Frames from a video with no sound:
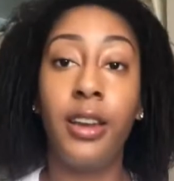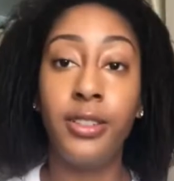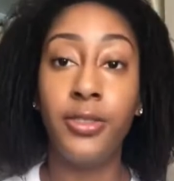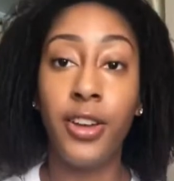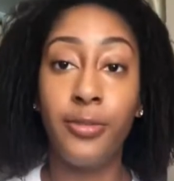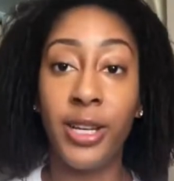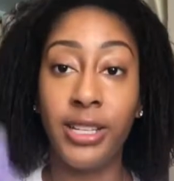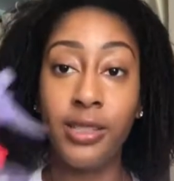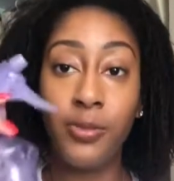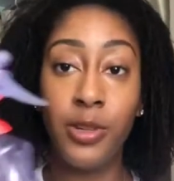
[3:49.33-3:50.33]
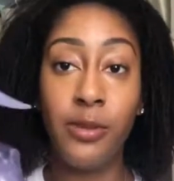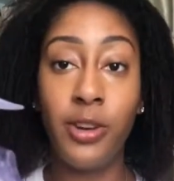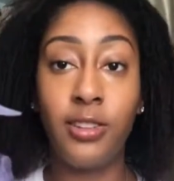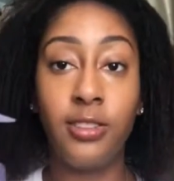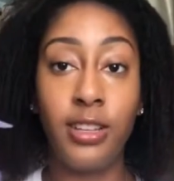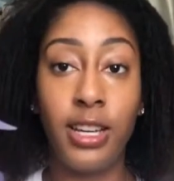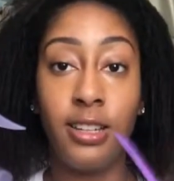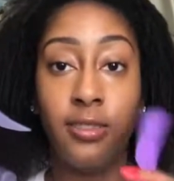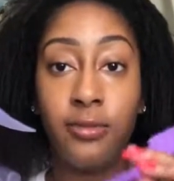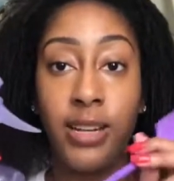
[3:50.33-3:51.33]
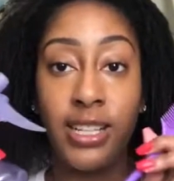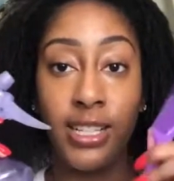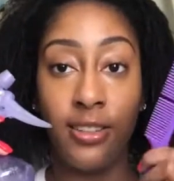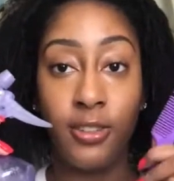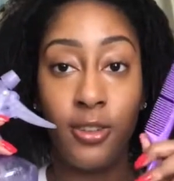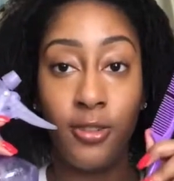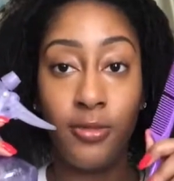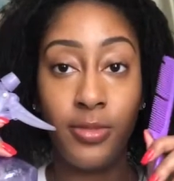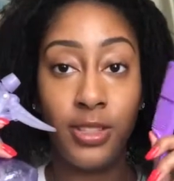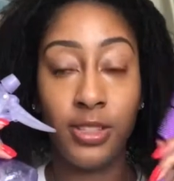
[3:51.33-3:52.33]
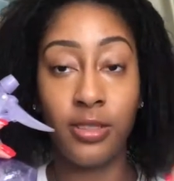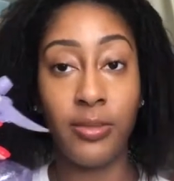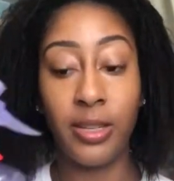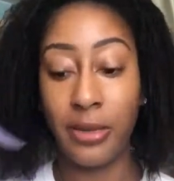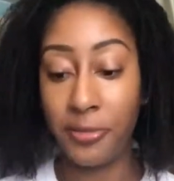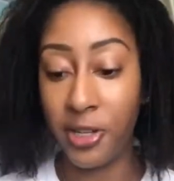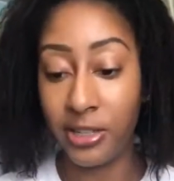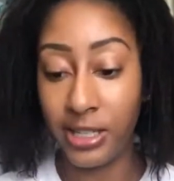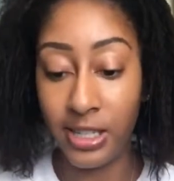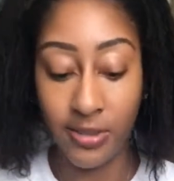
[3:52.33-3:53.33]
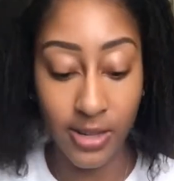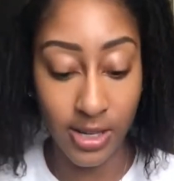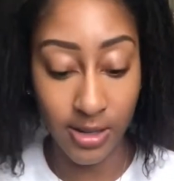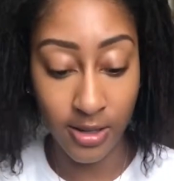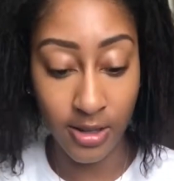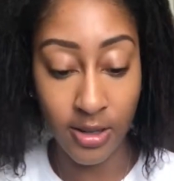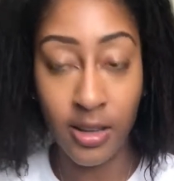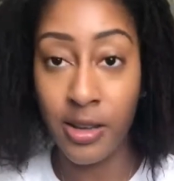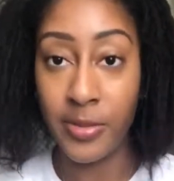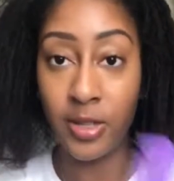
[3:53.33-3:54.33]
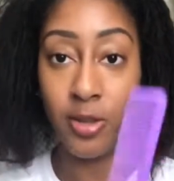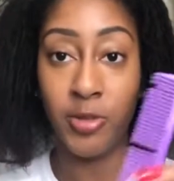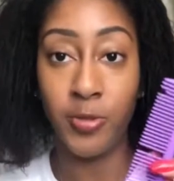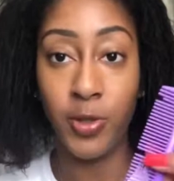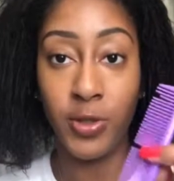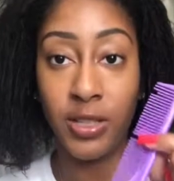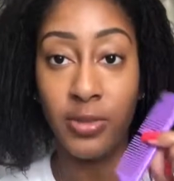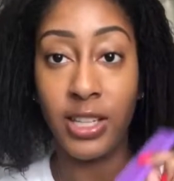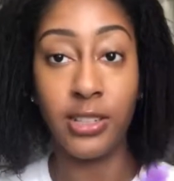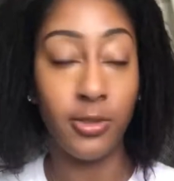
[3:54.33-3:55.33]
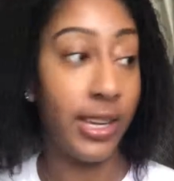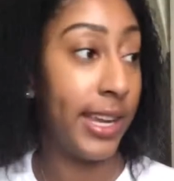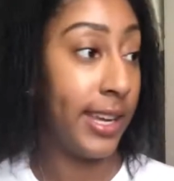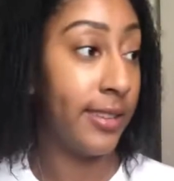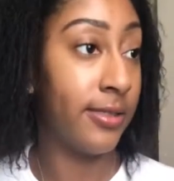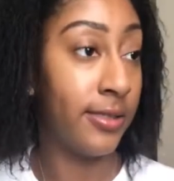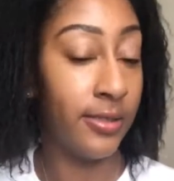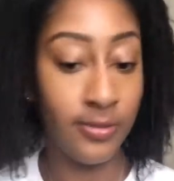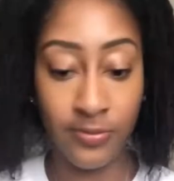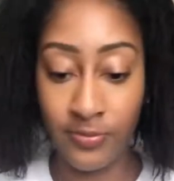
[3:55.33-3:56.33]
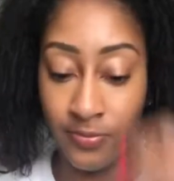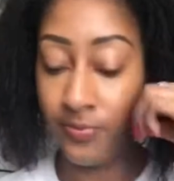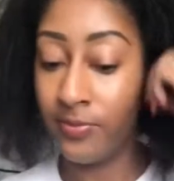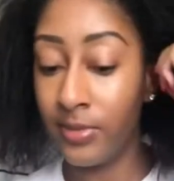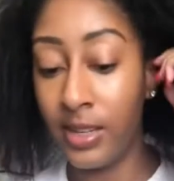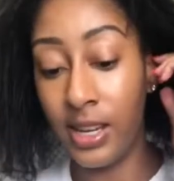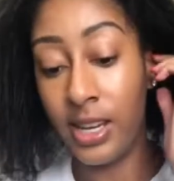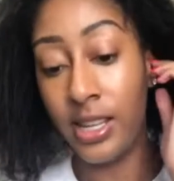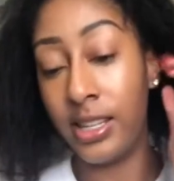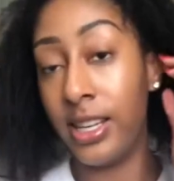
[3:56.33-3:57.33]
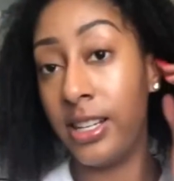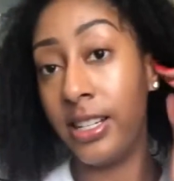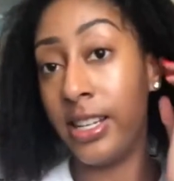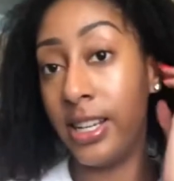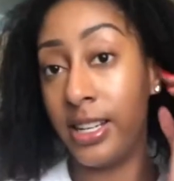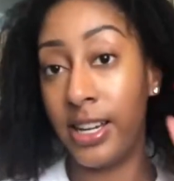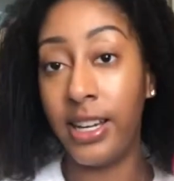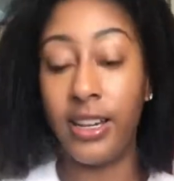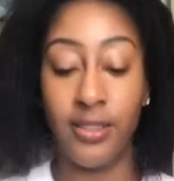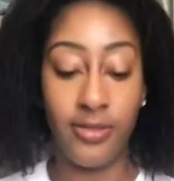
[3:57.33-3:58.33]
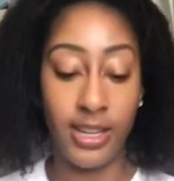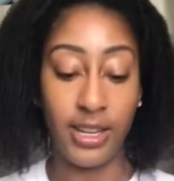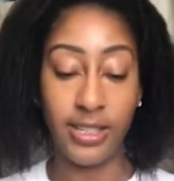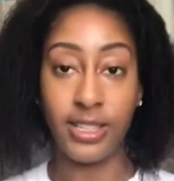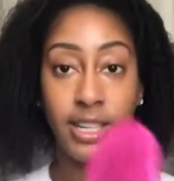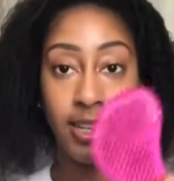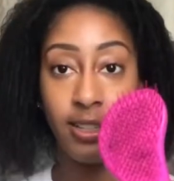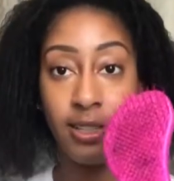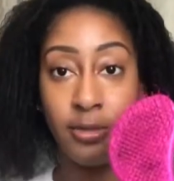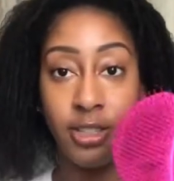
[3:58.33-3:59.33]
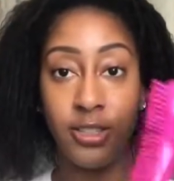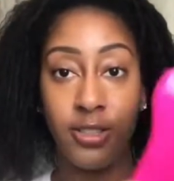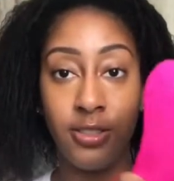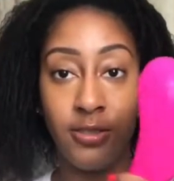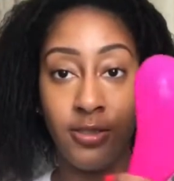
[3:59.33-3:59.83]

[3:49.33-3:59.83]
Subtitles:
I do have my spray bottle and a rat tail comb just to make my parting even. My comb is broken, but that's okay. And then again, I have a detangling brush